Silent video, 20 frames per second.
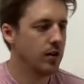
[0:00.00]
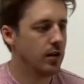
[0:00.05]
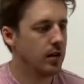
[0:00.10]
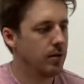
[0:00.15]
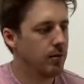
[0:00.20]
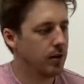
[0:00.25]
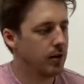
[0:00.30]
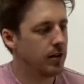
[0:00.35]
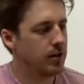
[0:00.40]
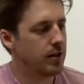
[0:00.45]
I am
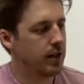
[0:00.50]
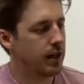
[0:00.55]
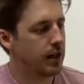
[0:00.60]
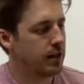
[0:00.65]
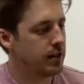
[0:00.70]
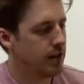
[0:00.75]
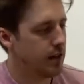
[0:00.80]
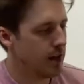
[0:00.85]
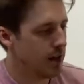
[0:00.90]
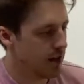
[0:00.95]
going to take it
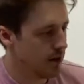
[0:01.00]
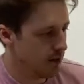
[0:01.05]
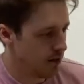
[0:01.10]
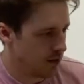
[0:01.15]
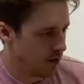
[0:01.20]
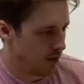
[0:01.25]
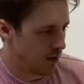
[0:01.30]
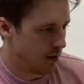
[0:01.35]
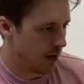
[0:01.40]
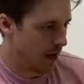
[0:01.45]
down to
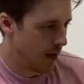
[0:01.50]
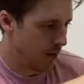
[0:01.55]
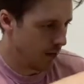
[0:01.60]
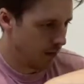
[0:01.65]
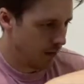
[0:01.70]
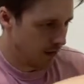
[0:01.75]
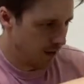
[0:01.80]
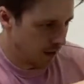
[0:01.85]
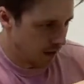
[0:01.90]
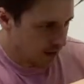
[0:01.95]
an outward
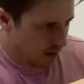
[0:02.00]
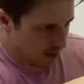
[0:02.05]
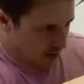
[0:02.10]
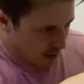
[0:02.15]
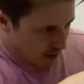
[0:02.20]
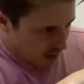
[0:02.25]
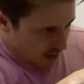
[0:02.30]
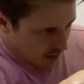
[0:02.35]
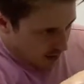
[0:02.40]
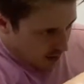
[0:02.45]

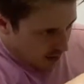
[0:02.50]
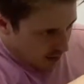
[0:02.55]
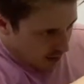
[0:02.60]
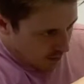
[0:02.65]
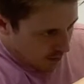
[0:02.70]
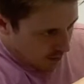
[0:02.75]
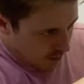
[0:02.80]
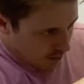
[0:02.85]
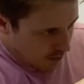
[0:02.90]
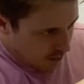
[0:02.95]
facing leaf,
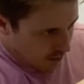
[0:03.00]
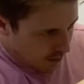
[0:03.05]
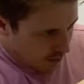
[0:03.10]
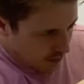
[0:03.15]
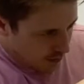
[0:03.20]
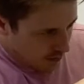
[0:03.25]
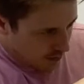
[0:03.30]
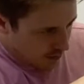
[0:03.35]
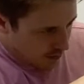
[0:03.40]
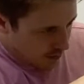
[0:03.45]

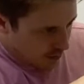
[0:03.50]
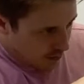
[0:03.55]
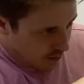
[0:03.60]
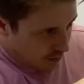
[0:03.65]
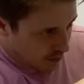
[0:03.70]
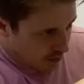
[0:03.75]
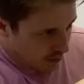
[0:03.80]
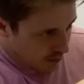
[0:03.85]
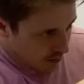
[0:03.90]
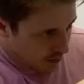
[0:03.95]

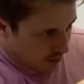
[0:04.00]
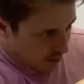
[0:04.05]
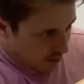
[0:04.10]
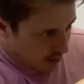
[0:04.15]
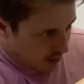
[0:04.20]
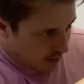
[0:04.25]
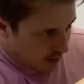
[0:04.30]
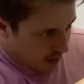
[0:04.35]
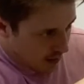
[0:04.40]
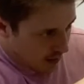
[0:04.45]

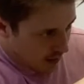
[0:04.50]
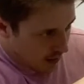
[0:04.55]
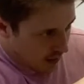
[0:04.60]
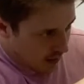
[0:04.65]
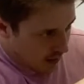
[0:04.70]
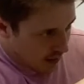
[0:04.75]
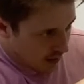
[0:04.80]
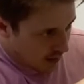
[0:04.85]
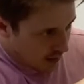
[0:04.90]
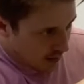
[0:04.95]

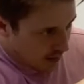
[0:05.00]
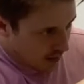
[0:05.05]
like